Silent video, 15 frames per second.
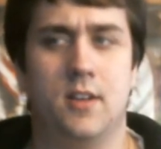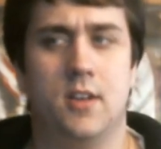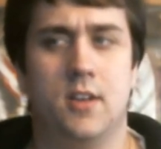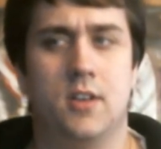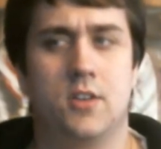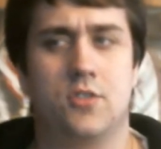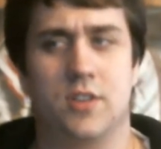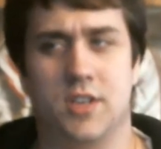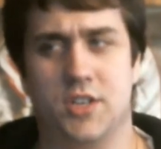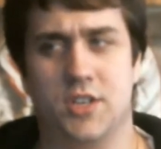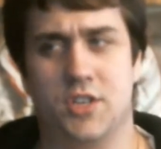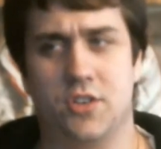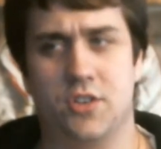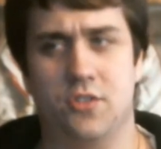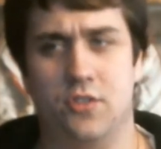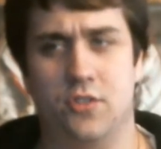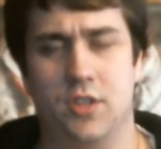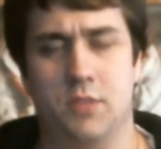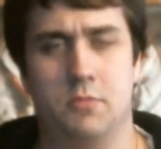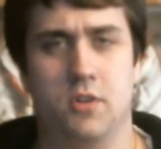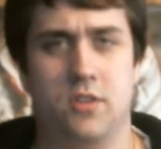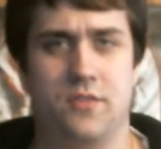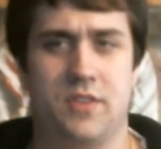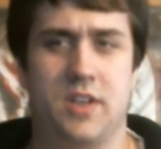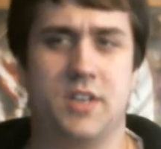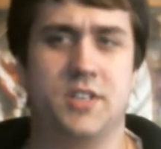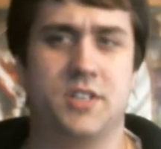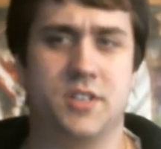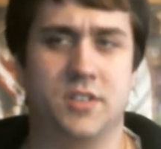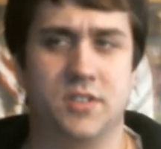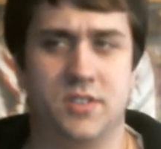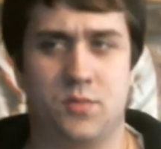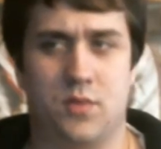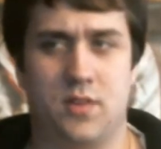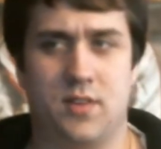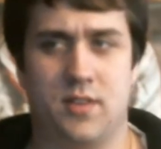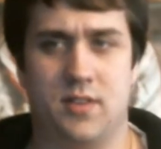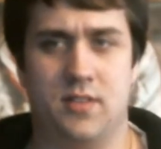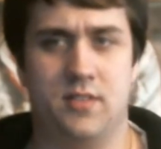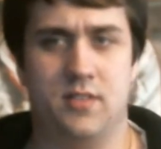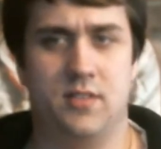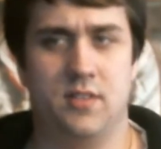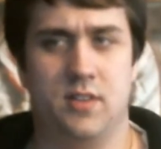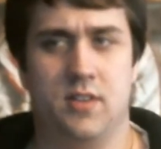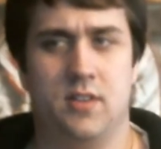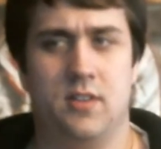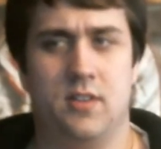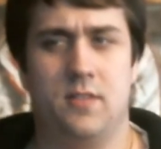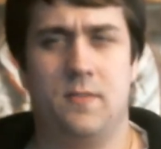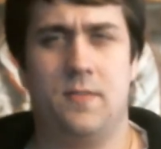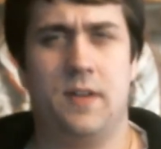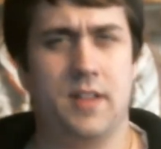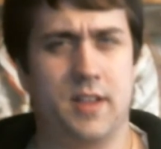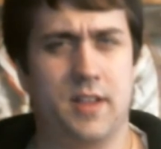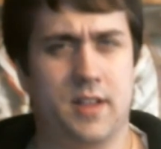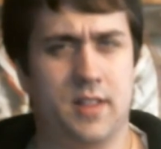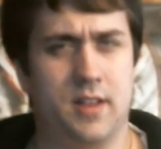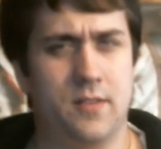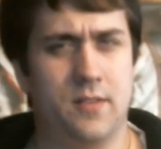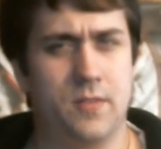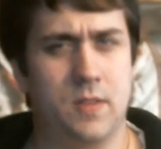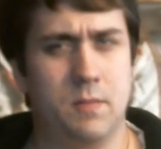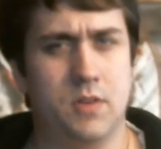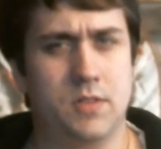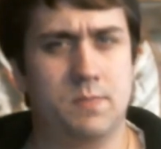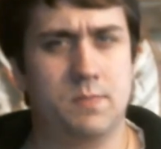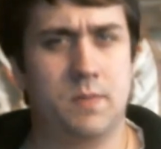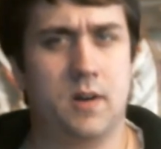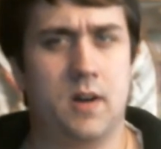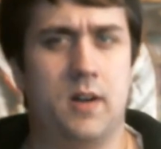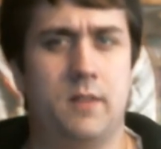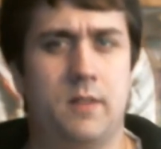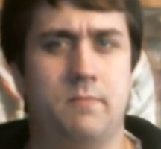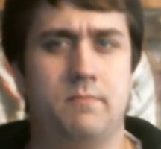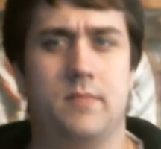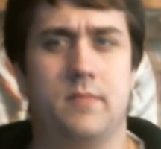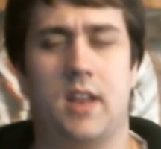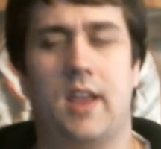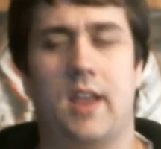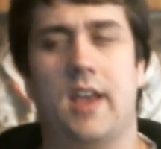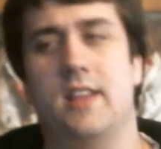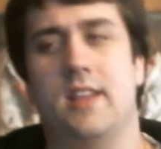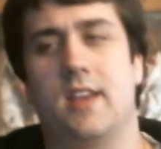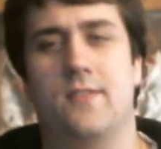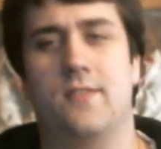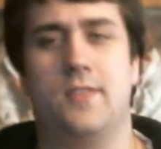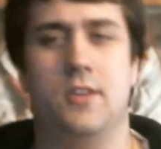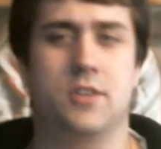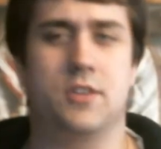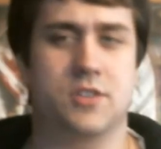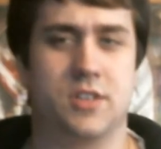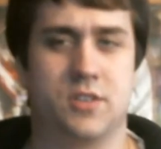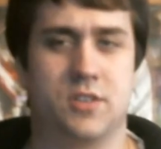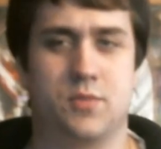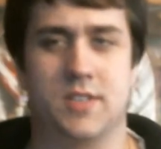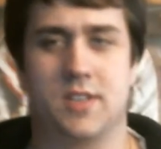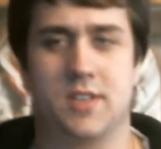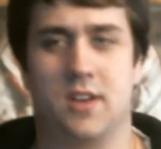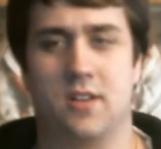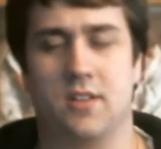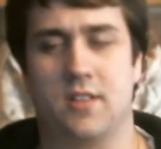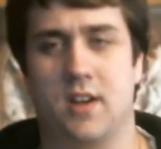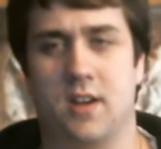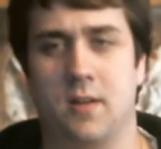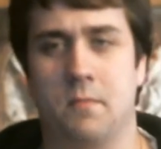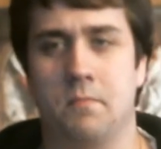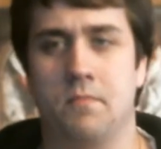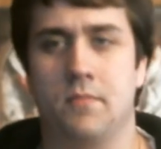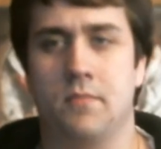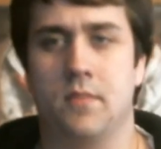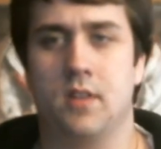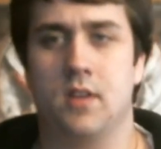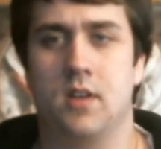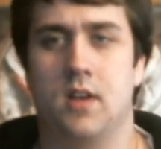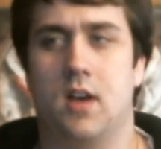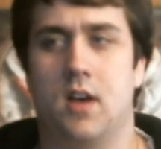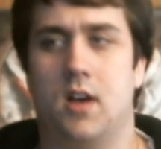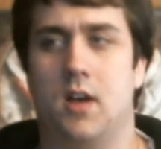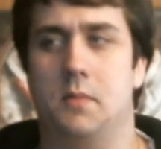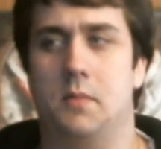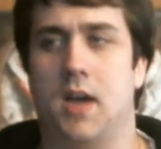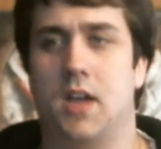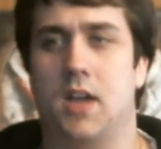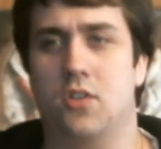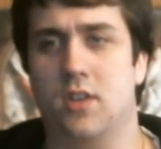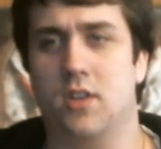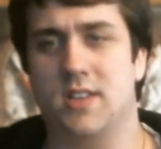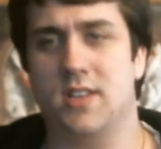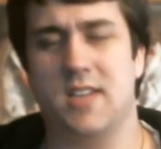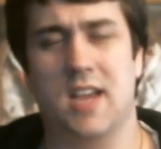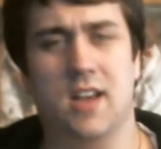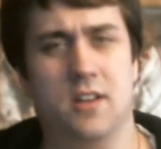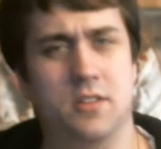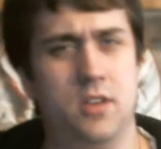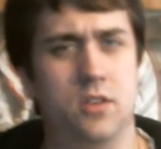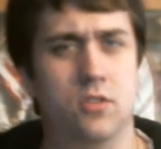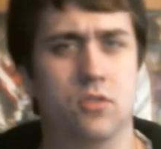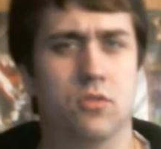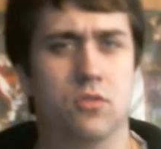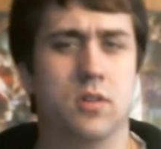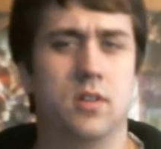traditional, and the motivations were fairly clear for the most part, and it had, like, a few interesting twists here or there. I couldn't tell you